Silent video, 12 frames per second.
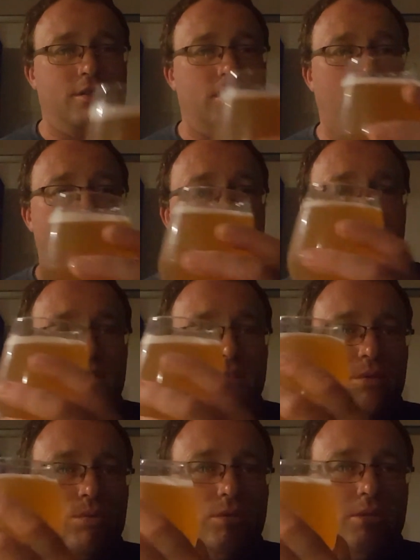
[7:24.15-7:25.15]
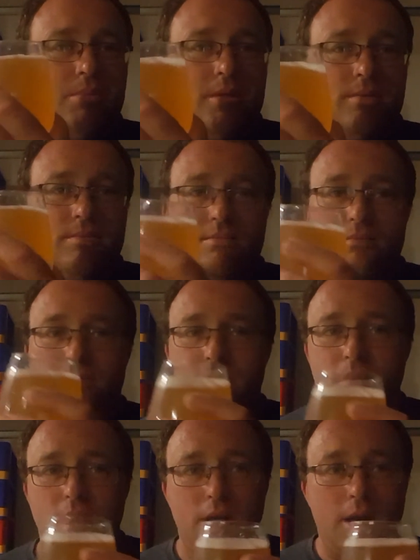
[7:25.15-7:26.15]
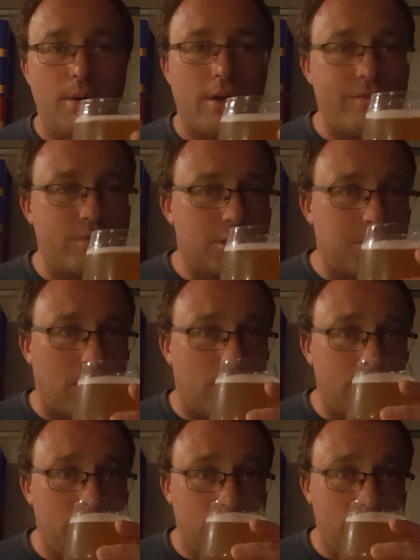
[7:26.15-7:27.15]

clarity as I wanted, but now going for the smell.